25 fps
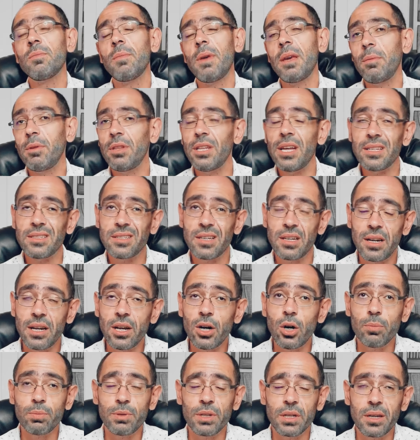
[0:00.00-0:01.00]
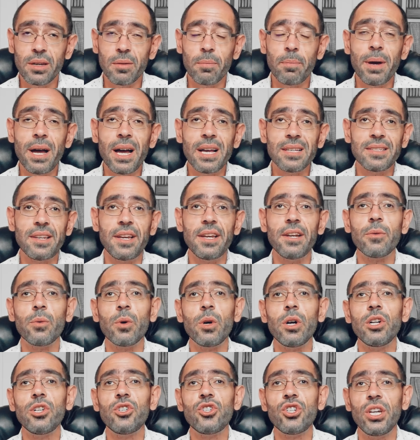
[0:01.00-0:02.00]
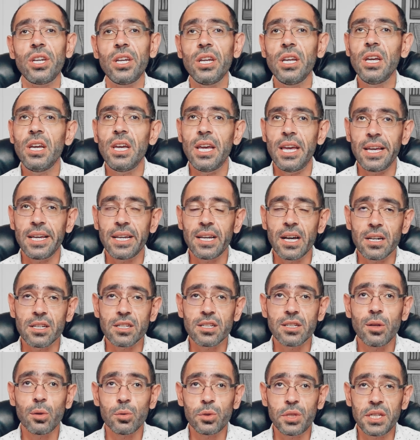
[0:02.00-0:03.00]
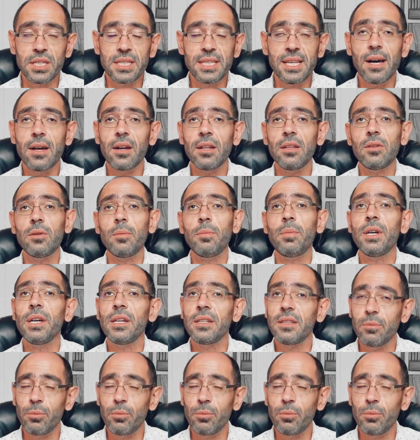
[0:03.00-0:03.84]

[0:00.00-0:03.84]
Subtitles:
Maybe that's going to help the capacity crunch and kind of slow things down a little bit,